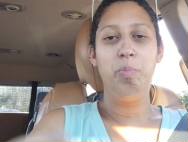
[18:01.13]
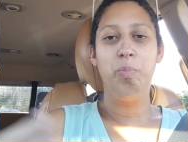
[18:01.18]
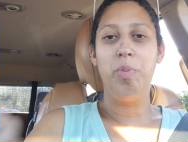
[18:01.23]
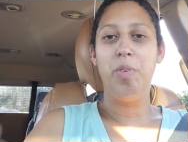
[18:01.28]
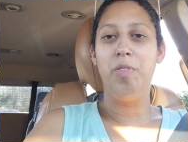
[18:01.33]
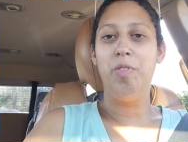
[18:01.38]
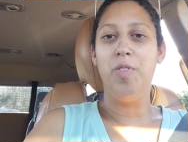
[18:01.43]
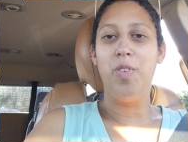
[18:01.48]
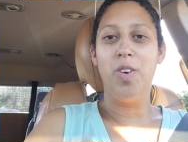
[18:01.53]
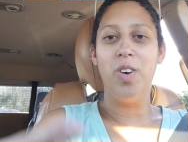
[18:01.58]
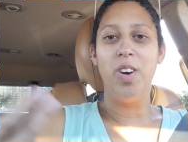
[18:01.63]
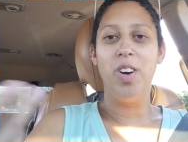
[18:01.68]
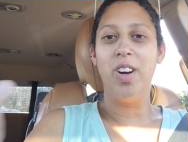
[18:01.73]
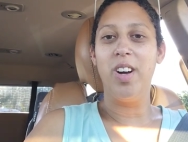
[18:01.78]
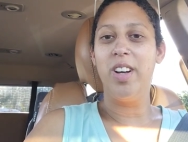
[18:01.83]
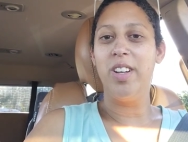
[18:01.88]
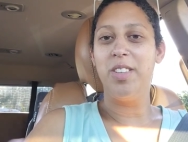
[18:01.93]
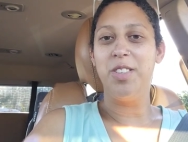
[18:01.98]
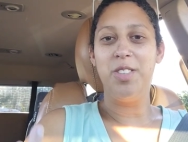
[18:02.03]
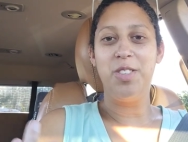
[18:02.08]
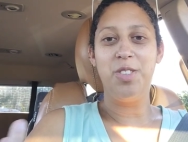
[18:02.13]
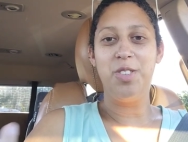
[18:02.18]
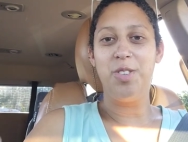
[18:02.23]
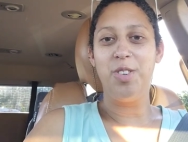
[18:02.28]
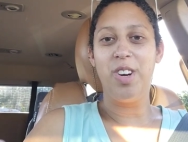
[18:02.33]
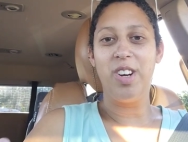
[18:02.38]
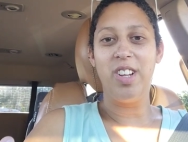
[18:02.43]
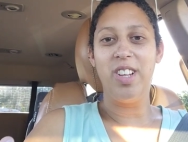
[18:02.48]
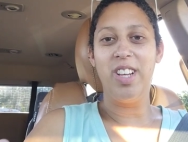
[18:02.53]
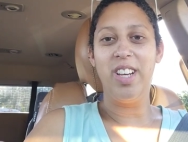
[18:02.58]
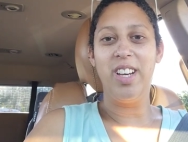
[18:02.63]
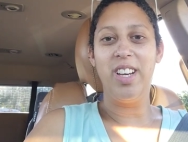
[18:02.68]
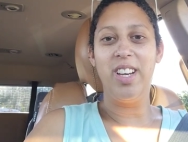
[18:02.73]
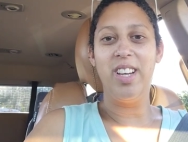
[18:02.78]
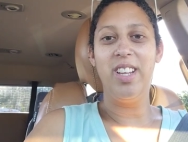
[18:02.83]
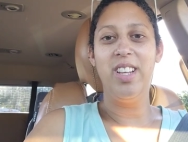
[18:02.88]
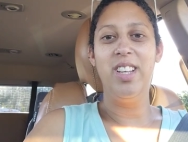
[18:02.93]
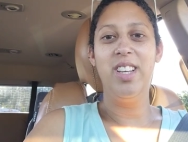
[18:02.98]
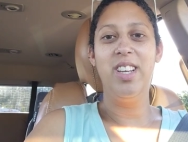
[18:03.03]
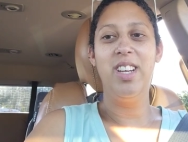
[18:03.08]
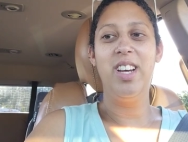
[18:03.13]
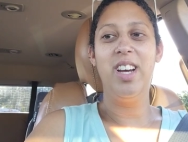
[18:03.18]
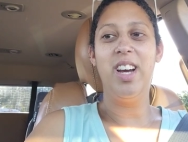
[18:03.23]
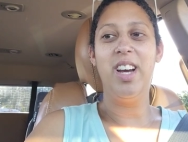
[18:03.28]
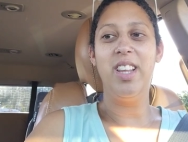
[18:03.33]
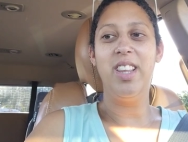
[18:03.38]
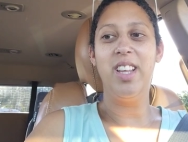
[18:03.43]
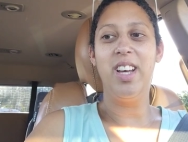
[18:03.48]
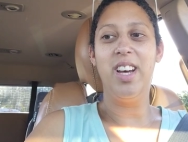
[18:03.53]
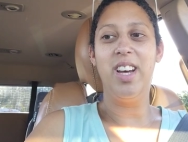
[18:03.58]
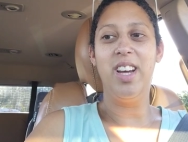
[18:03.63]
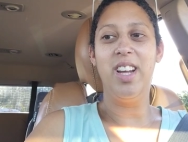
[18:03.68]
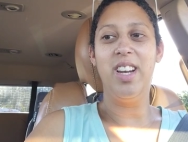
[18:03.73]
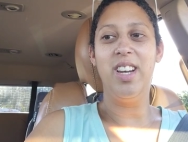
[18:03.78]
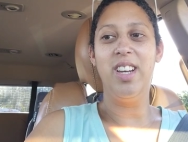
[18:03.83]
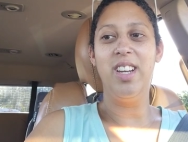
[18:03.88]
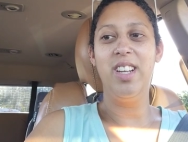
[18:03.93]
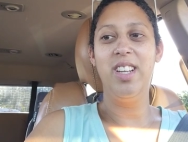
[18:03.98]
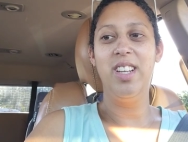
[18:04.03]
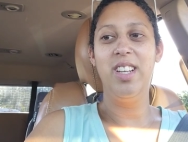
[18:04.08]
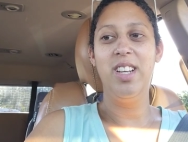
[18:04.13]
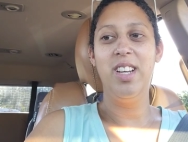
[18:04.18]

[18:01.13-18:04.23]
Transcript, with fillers: before it's struggling. And then